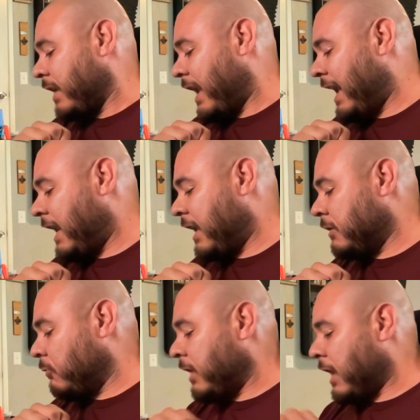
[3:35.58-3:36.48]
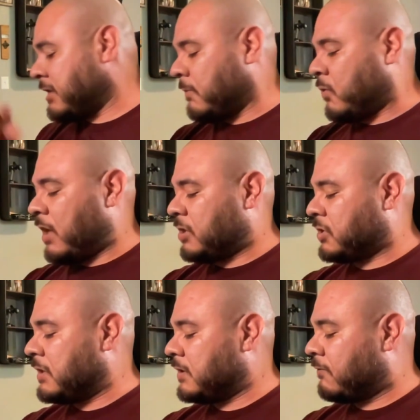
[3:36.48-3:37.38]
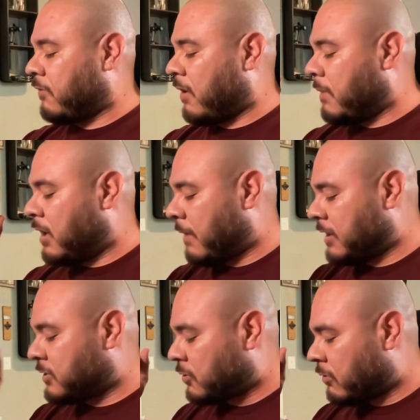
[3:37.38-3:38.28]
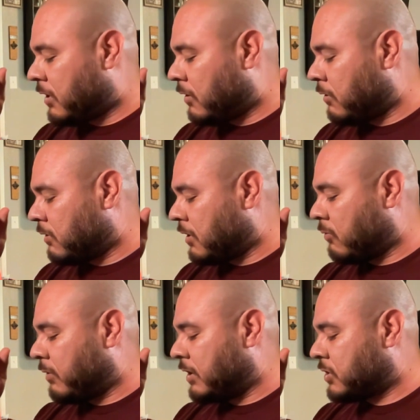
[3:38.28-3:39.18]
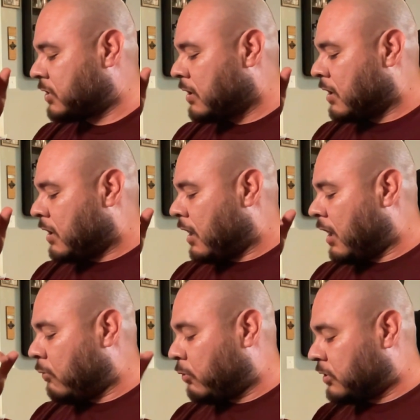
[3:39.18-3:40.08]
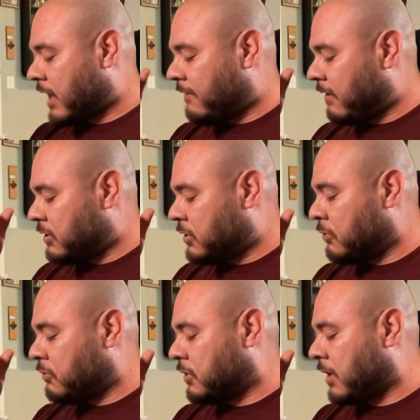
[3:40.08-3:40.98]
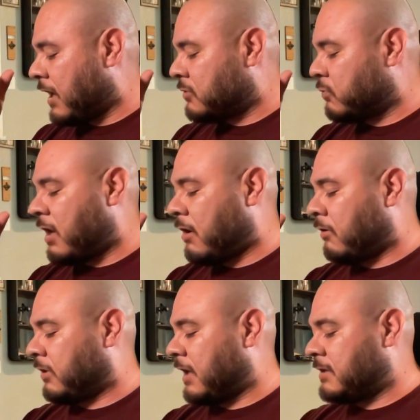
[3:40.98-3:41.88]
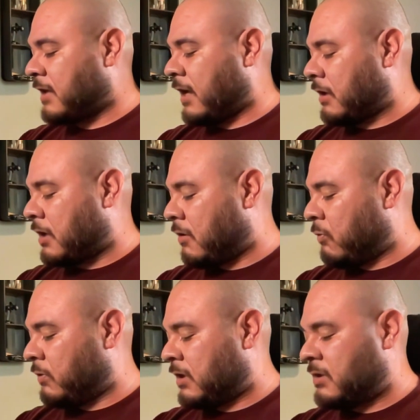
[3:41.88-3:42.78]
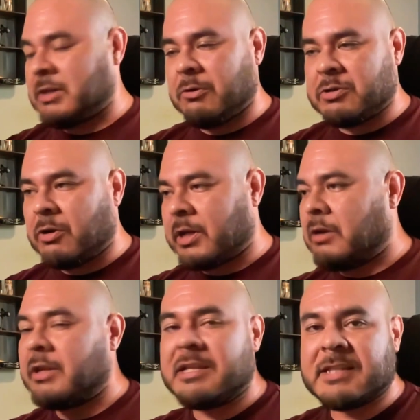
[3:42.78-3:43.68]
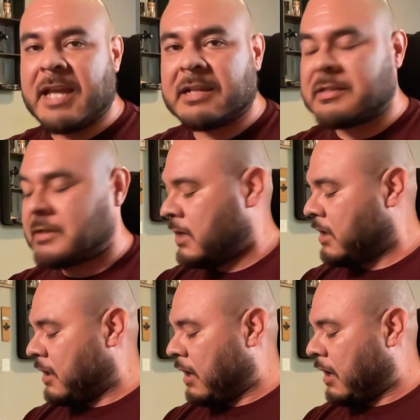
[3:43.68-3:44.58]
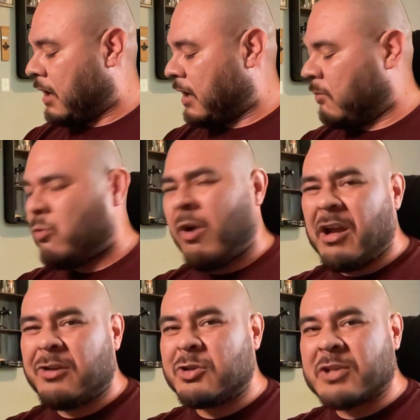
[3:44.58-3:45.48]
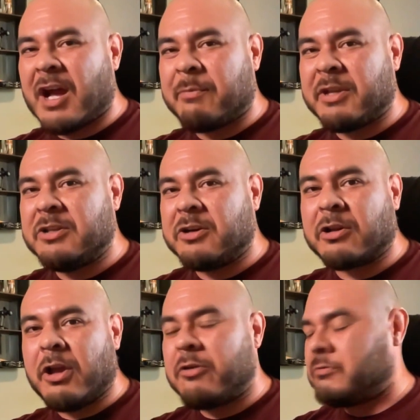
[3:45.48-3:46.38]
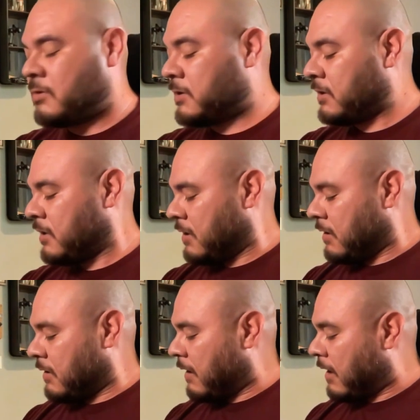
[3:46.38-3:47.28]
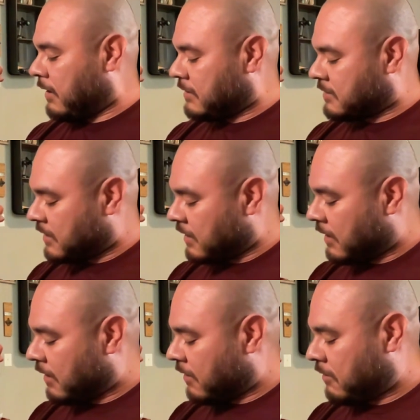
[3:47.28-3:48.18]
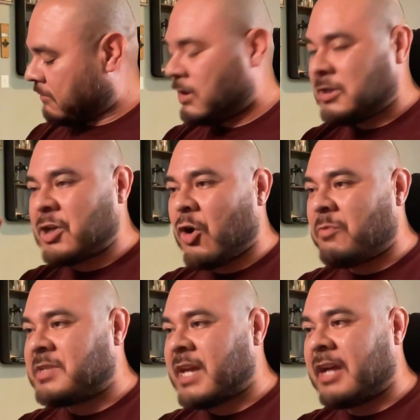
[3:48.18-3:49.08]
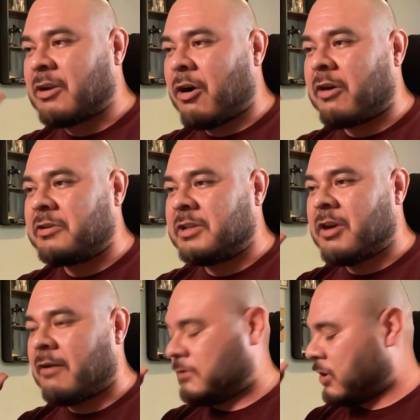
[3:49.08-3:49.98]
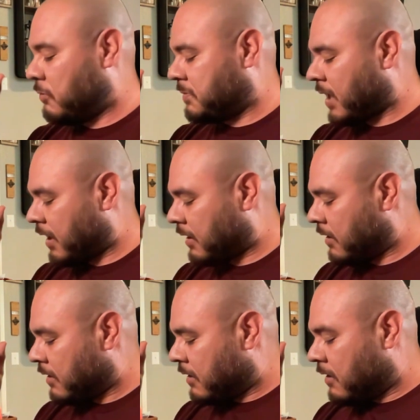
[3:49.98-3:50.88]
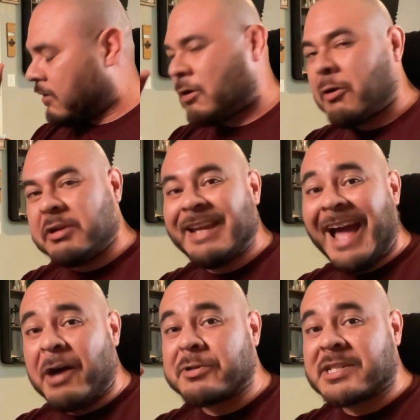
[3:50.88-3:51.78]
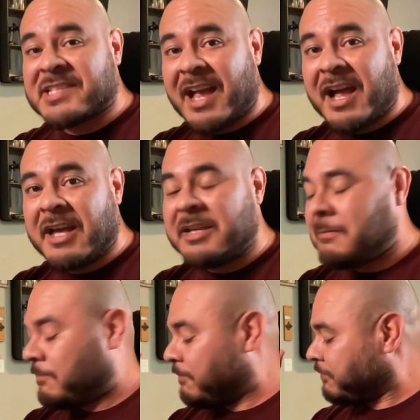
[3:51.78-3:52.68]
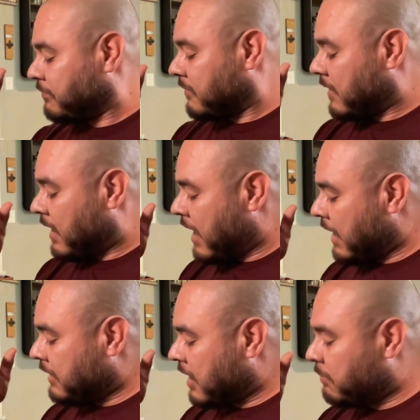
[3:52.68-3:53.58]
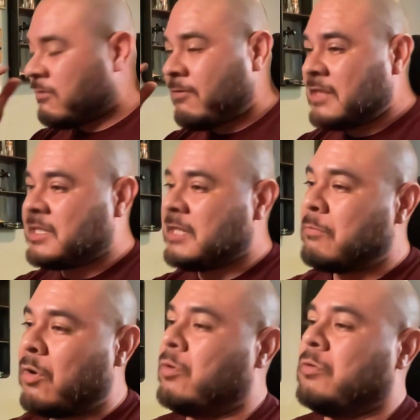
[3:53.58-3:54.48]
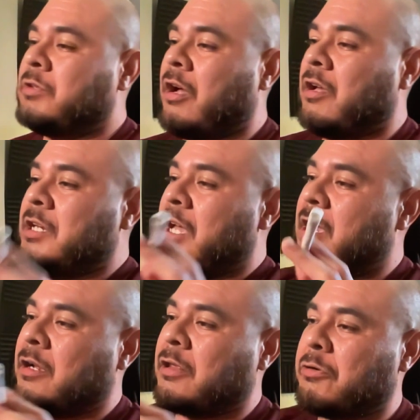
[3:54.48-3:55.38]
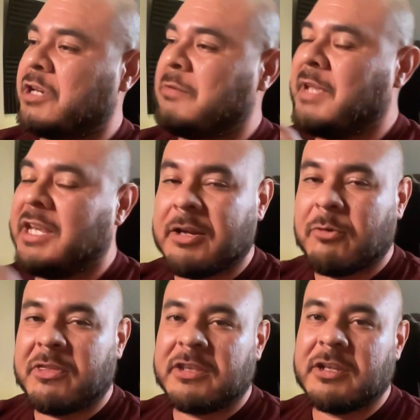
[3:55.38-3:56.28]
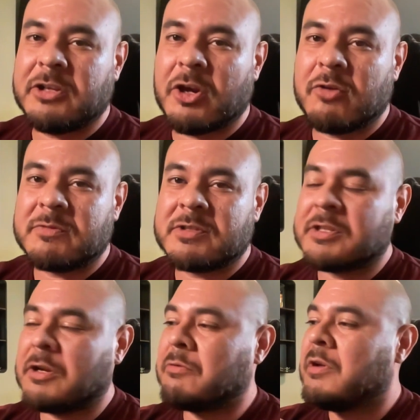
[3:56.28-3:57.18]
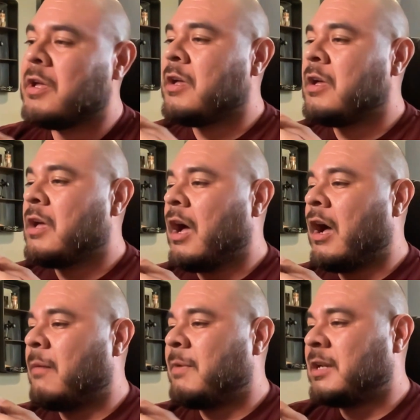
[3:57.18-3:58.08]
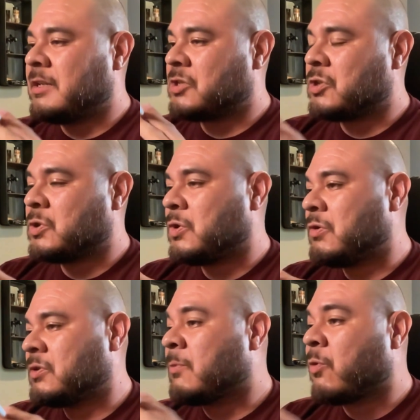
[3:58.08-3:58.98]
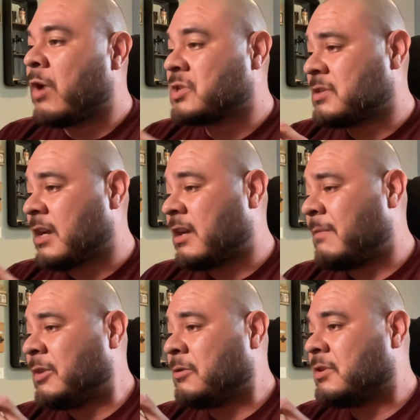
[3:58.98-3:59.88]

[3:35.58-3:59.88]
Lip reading: And we got some questions from my story earlier, which we'll dive into today as well. Things like the zero-tall kill insects, why are you topping your clones? Let's see here. The dome tech, the hardening off dome tech, cloning outside, and preventing mold on cloning media within the domes. So in addition to some questions that come in through the